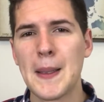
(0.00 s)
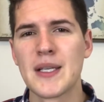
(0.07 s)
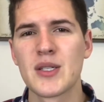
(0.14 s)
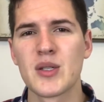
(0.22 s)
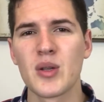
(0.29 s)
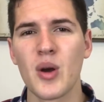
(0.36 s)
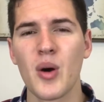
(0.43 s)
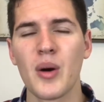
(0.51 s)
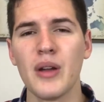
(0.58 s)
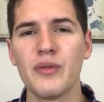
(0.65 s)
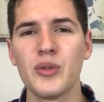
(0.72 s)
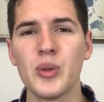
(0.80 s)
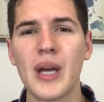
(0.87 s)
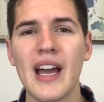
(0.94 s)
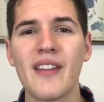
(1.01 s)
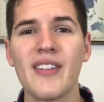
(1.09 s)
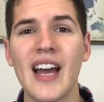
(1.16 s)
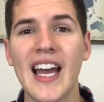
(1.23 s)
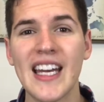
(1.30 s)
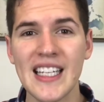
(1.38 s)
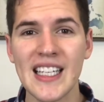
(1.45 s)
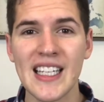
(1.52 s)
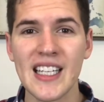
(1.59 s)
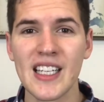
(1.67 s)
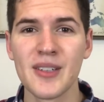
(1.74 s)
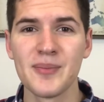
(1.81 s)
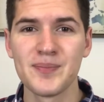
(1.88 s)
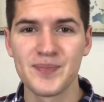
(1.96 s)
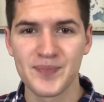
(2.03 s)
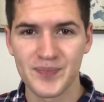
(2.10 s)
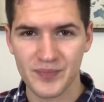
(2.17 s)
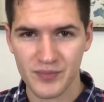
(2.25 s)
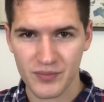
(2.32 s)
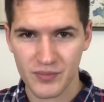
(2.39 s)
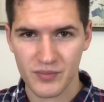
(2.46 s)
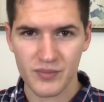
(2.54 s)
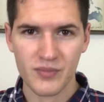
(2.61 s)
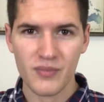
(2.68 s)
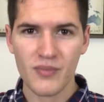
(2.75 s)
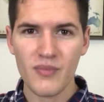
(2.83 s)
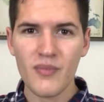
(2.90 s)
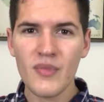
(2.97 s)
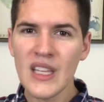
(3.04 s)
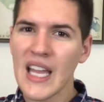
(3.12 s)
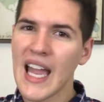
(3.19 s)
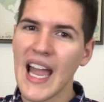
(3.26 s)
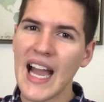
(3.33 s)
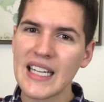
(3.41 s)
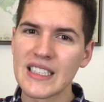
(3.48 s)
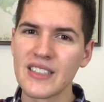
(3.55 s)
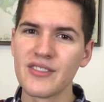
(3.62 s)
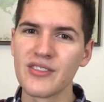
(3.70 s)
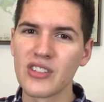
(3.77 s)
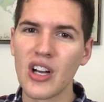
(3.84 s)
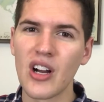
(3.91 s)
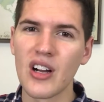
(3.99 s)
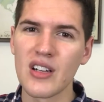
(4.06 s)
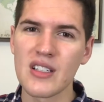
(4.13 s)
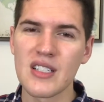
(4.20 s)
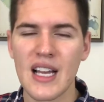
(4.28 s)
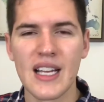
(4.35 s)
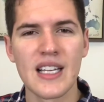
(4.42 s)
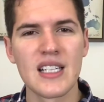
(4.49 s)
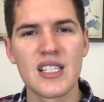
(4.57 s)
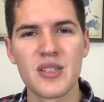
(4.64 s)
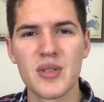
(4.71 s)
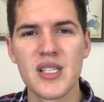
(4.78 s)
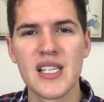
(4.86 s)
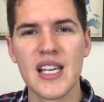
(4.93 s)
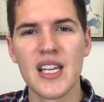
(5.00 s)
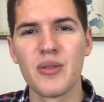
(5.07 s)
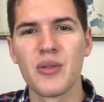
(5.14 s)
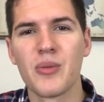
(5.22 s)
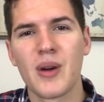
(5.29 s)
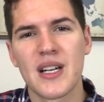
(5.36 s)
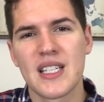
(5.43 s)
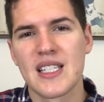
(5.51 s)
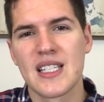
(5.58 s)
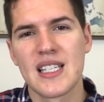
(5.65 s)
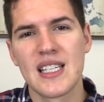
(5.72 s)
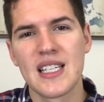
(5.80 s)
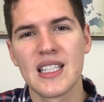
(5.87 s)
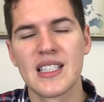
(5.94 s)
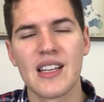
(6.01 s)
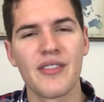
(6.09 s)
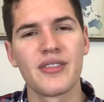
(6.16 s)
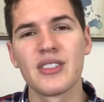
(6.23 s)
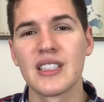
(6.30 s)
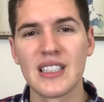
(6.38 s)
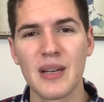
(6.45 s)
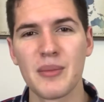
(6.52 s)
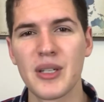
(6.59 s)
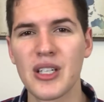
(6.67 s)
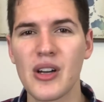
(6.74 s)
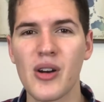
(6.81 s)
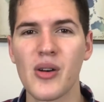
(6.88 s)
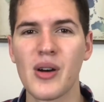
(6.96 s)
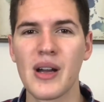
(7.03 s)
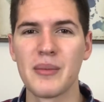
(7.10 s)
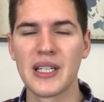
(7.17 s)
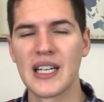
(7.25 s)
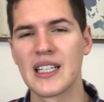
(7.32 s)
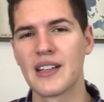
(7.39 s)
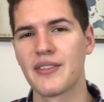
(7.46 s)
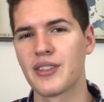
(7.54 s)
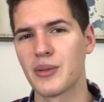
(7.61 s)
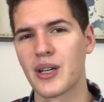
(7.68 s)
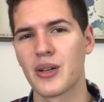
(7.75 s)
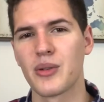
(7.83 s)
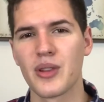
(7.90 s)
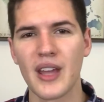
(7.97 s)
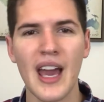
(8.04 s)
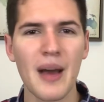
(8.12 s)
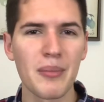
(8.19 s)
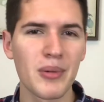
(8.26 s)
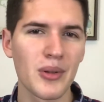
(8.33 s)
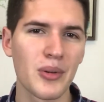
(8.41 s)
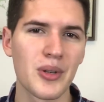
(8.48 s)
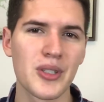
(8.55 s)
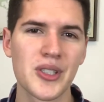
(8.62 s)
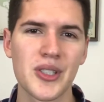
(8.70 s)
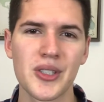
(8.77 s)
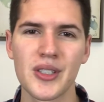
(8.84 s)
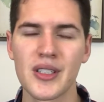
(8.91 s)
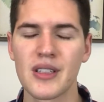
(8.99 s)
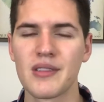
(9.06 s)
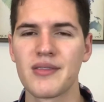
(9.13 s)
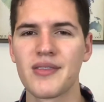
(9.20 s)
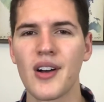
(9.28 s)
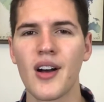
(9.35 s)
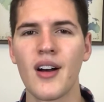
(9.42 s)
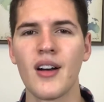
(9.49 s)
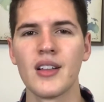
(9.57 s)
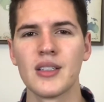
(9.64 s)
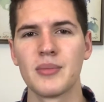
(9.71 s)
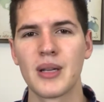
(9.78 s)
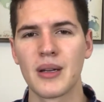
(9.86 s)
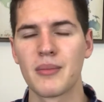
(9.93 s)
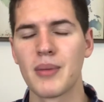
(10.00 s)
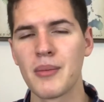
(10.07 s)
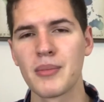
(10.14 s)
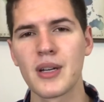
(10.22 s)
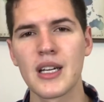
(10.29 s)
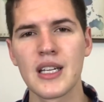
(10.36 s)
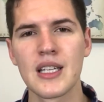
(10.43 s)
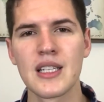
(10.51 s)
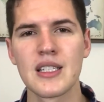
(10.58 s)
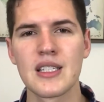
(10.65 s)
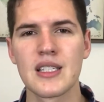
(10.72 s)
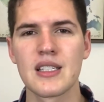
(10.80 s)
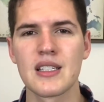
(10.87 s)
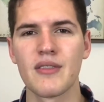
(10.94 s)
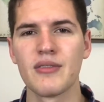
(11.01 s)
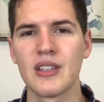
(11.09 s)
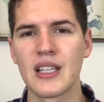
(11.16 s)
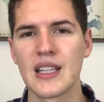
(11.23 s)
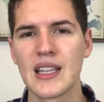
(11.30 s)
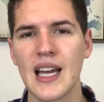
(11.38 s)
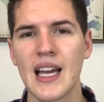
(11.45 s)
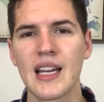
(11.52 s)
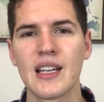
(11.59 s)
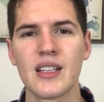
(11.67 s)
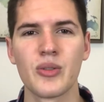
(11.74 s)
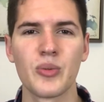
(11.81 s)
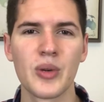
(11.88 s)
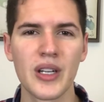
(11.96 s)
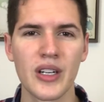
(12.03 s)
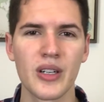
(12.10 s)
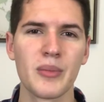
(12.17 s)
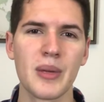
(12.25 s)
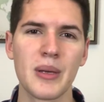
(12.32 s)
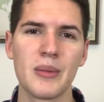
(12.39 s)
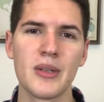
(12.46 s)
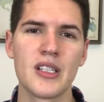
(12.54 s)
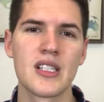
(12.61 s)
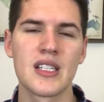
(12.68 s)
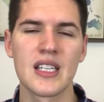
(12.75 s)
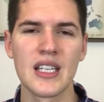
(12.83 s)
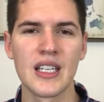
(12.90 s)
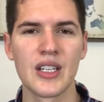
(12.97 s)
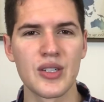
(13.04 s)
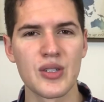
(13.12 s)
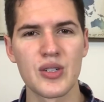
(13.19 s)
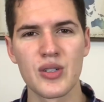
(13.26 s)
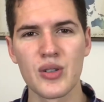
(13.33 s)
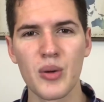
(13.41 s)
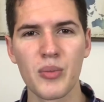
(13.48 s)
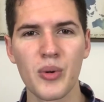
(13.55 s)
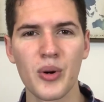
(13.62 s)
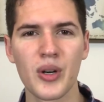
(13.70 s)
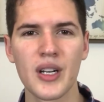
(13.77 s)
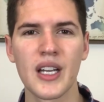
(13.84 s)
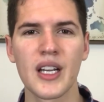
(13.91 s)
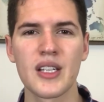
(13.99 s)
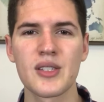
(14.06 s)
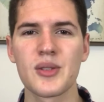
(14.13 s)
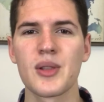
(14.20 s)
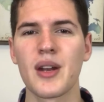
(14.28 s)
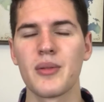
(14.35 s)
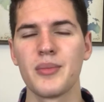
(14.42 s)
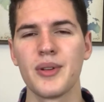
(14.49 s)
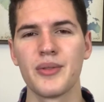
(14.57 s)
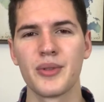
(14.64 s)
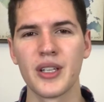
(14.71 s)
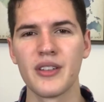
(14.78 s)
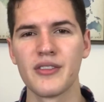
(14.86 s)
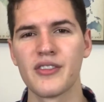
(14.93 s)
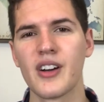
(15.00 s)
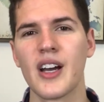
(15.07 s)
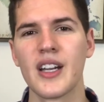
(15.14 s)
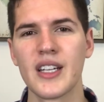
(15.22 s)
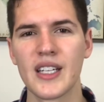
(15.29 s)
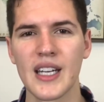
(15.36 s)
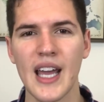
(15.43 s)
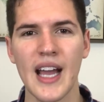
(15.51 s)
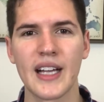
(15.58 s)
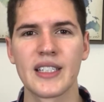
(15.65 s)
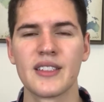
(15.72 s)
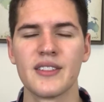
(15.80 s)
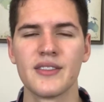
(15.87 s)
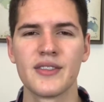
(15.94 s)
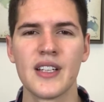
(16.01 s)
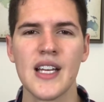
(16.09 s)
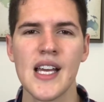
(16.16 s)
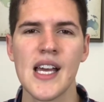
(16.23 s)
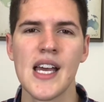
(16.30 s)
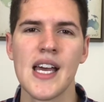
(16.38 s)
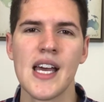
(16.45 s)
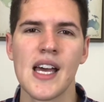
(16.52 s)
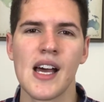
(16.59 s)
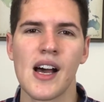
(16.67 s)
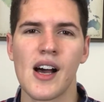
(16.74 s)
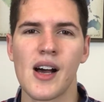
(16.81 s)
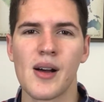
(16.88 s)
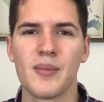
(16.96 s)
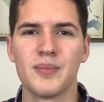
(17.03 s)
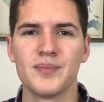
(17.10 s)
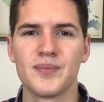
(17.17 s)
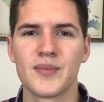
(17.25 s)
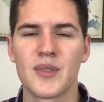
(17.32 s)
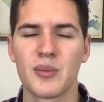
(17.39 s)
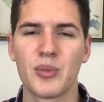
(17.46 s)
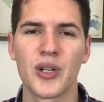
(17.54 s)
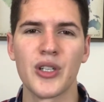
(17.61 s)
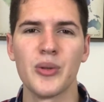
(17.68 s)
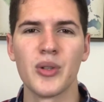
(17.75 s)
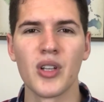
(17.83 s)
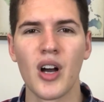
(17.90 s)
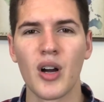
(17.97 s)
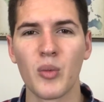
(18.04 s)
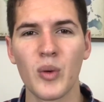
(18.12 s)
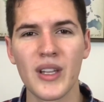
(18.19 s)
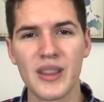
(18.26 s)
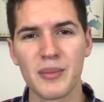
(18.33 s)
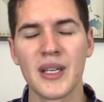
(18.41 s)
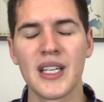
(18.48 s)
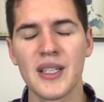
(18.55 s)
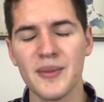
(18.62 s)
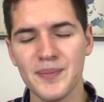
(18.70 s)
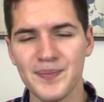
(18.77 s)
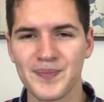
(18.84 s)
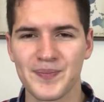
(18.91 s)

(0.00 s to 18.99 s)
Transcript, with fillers: So if you have any active vlogs, I guess you would say you would want to see, definitely let me know. I mean, I definitely want to go to the apple orchard in the fall and pick pumpkins and stuff like that, and in the winter maybe skiing or snowboarding, so that'll be really fun and active um, to bring you along with me.